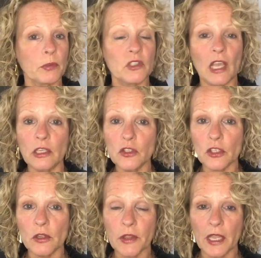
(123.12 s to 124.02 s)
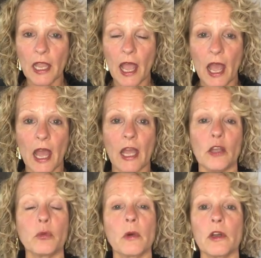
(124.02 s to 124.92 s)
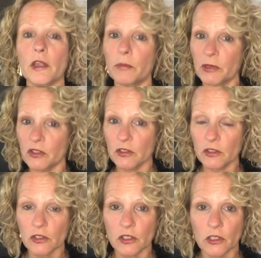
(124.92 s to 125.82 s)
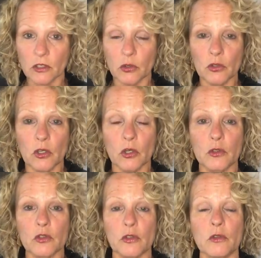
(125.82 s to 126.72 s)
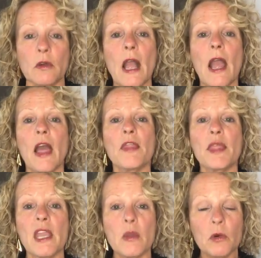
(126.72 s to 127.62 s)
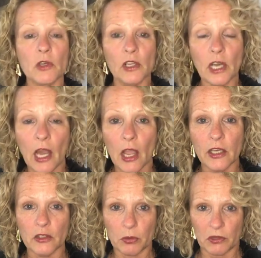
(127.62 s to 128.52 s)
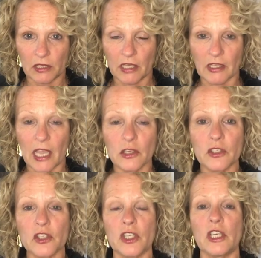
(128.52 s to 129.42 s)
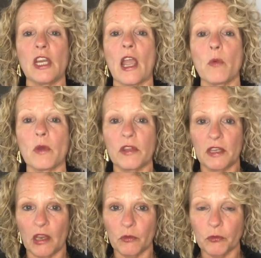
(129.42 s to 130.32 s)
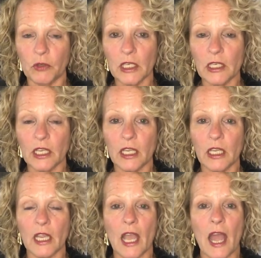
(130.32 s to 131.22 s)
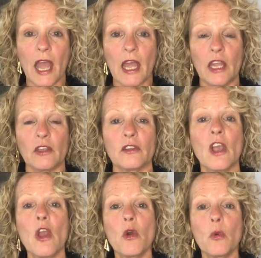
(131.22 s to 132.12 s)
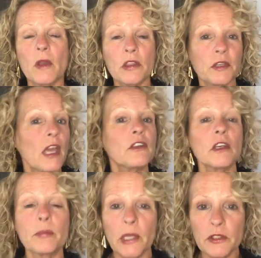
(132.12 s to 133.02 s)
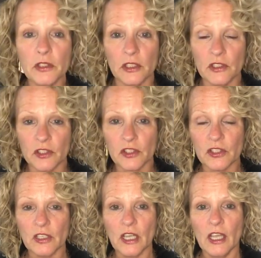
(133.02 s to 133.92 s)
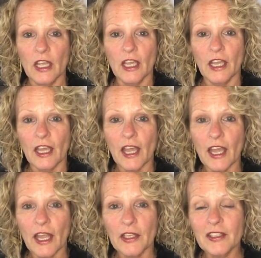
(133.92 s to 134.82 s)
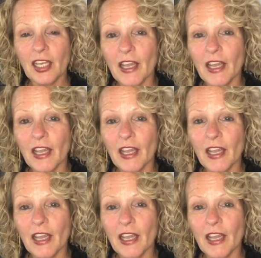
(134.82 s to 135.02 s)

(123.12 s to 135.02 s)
potential they had, where their business uh, could go to, and they were aligned with that energy and with that feeling and with that abundance. And